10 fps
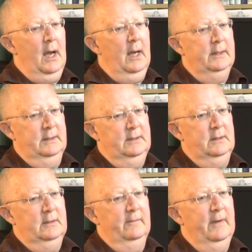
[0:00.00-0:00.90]
I had
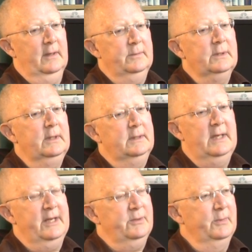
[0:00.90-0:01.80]
developed an
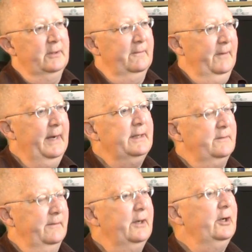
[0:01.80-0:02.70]
attachment to France
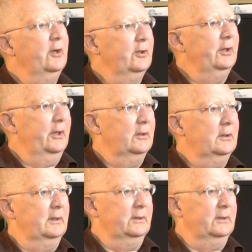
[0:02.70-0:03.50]
very early on,